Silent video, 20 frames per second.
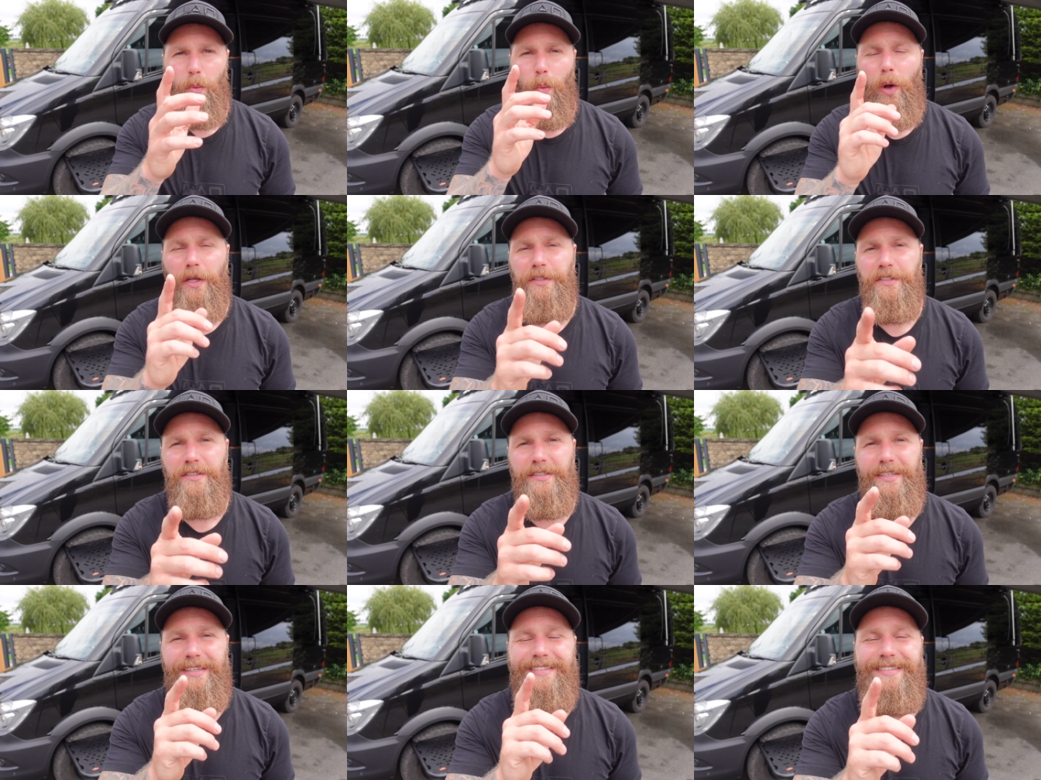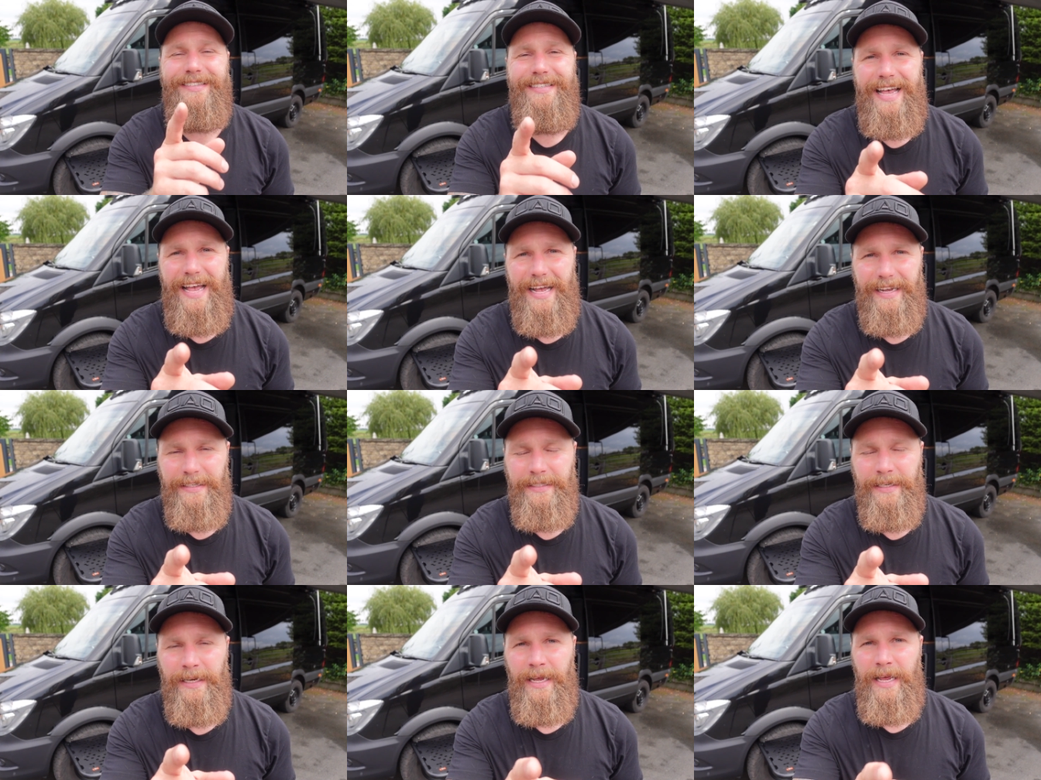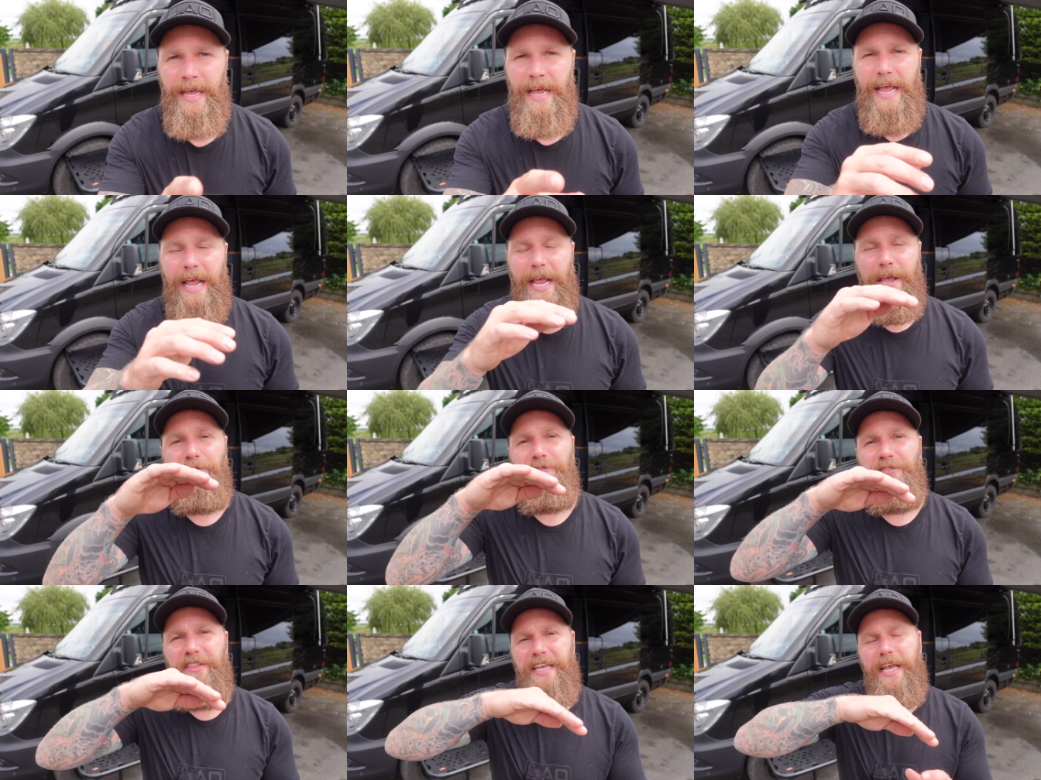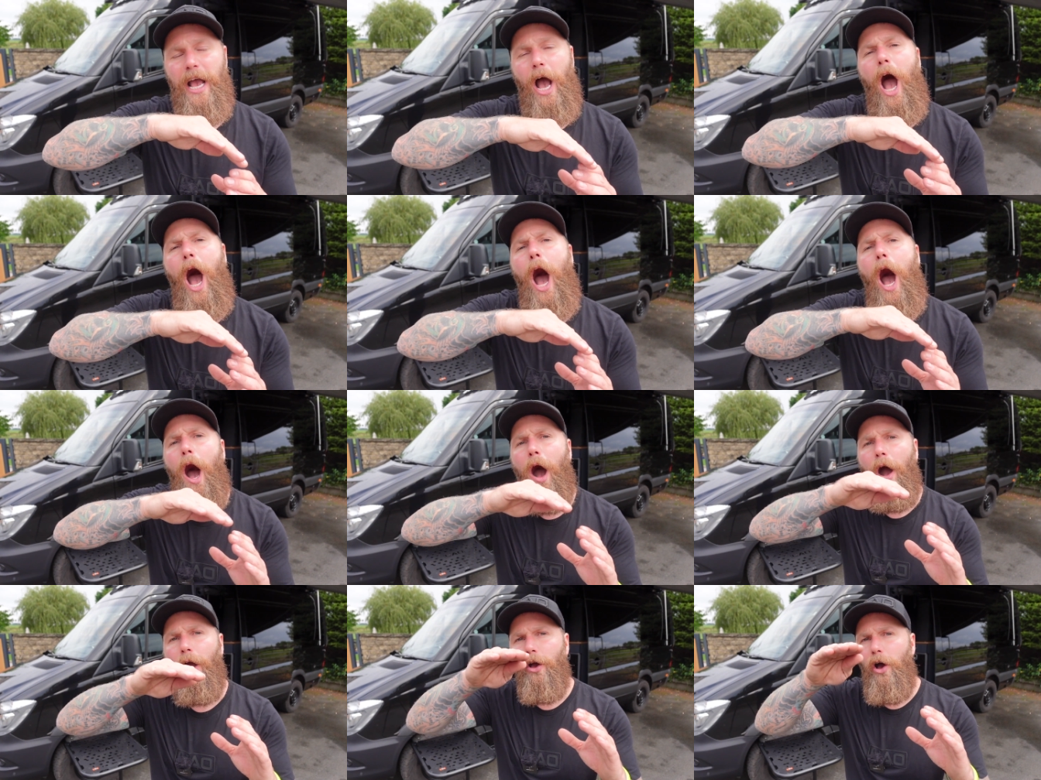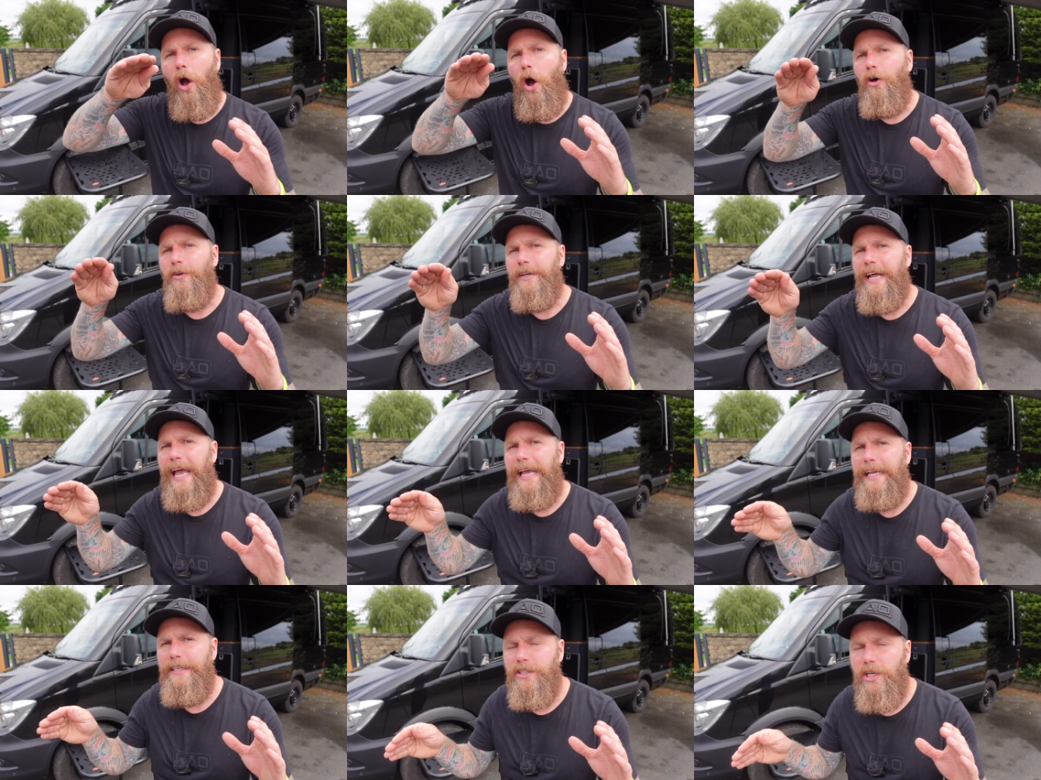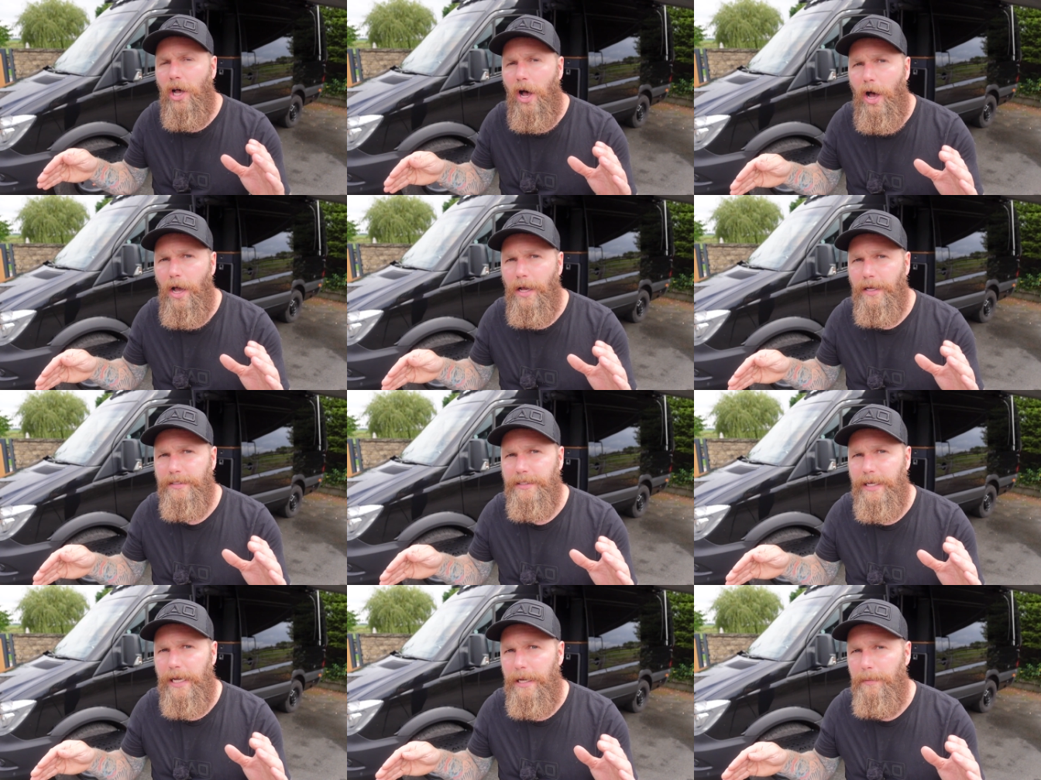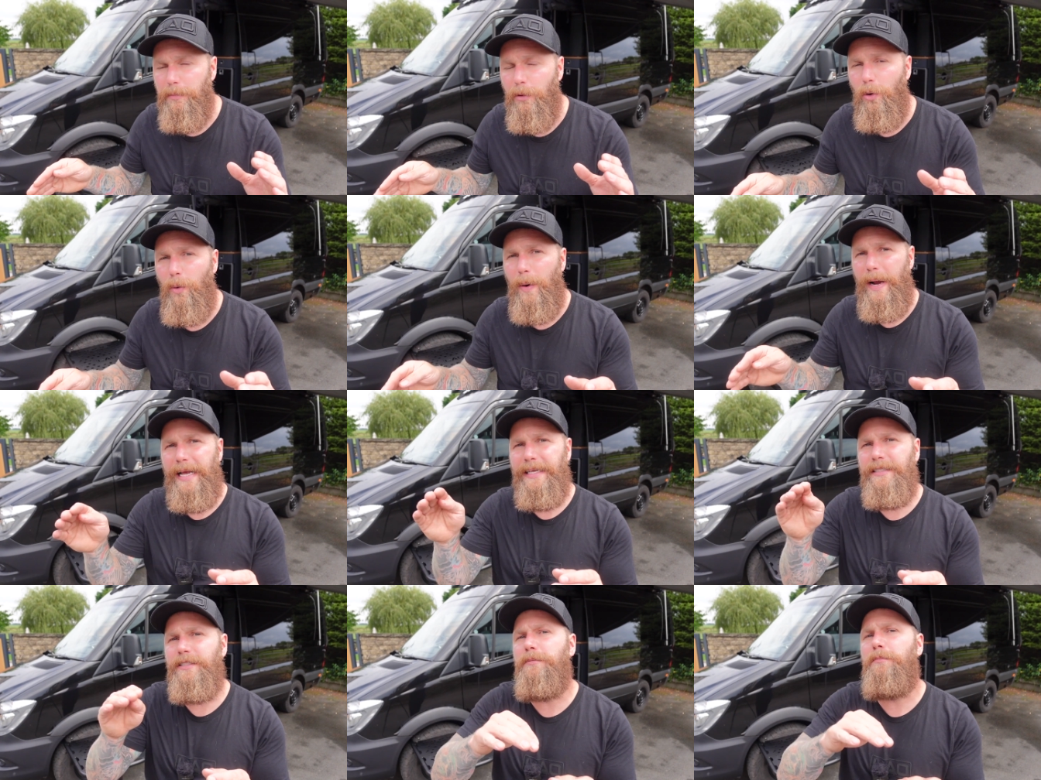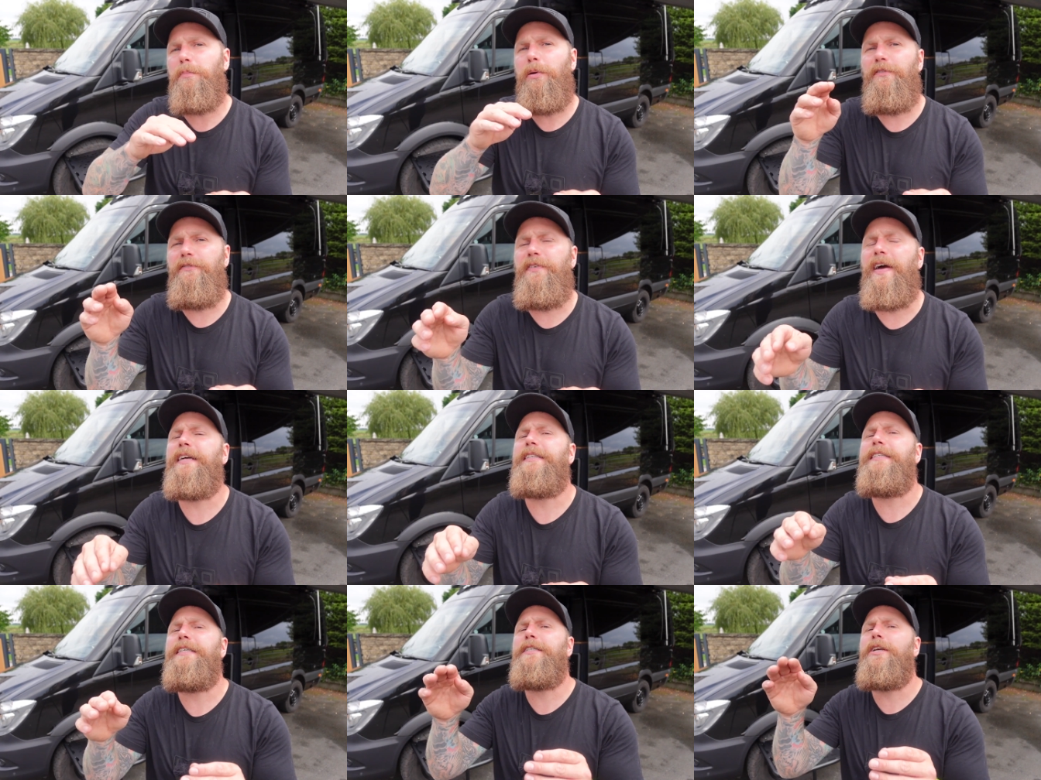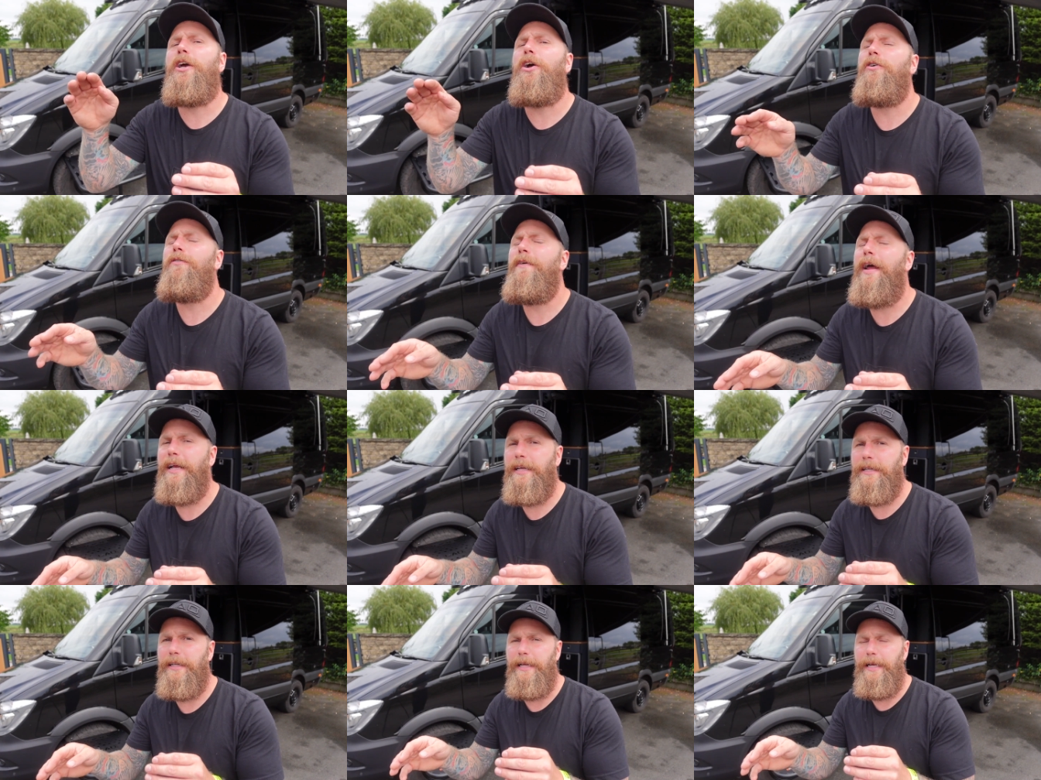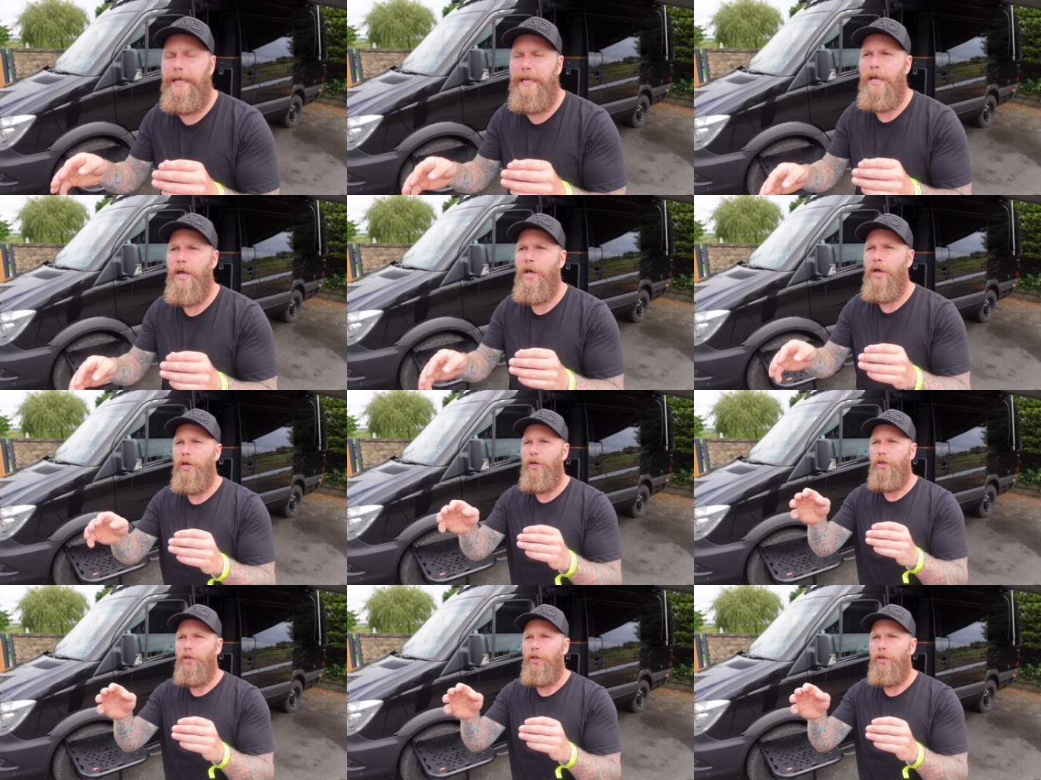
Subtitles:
once said, if the arc on a tire table isn't perfected correctly,